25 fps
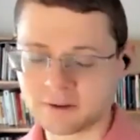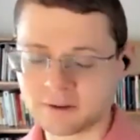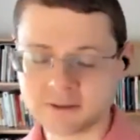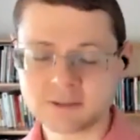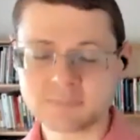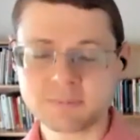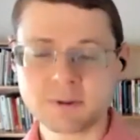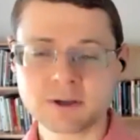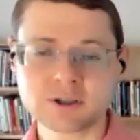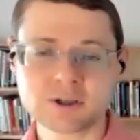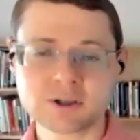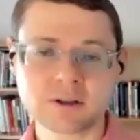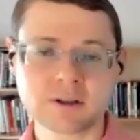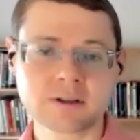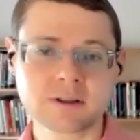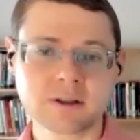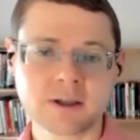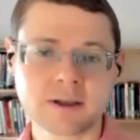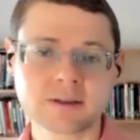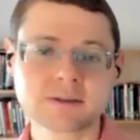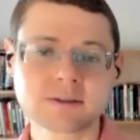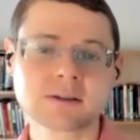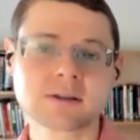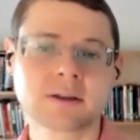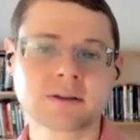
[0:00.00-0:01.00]
and especially
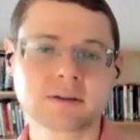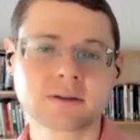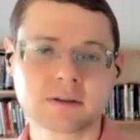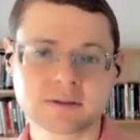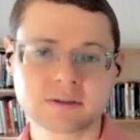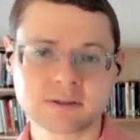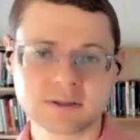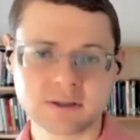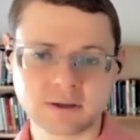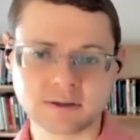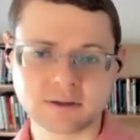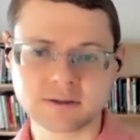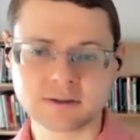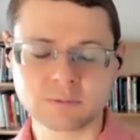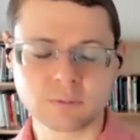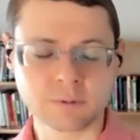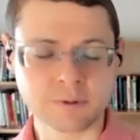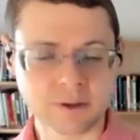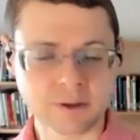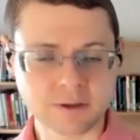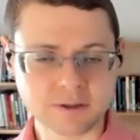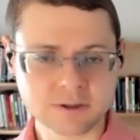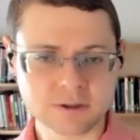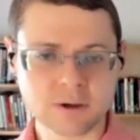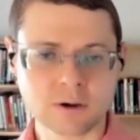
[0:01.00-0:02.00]
1996
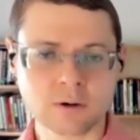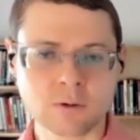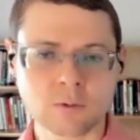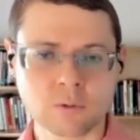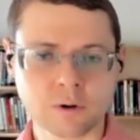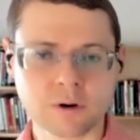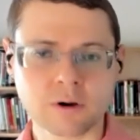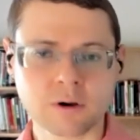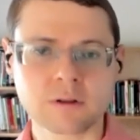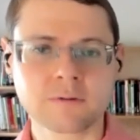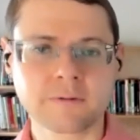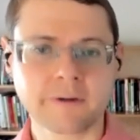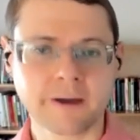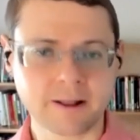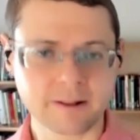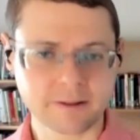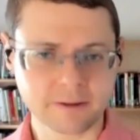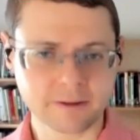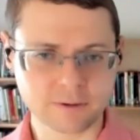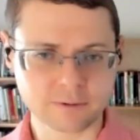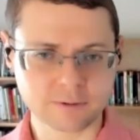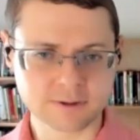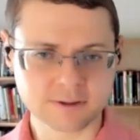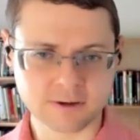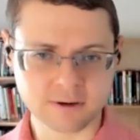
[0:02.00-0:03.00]
when I saw World
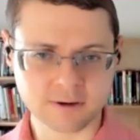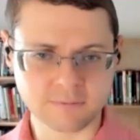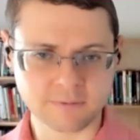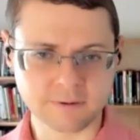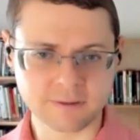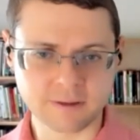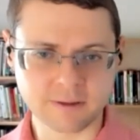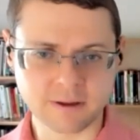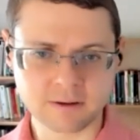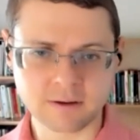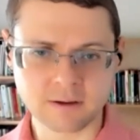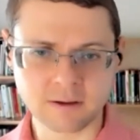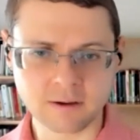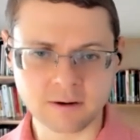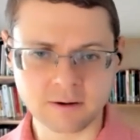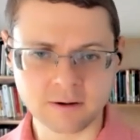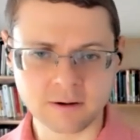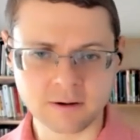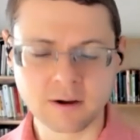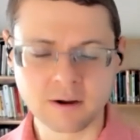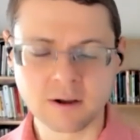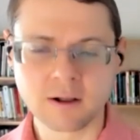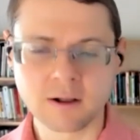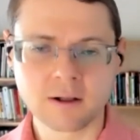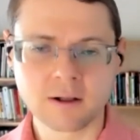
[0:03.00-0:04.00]
Values Survey that year,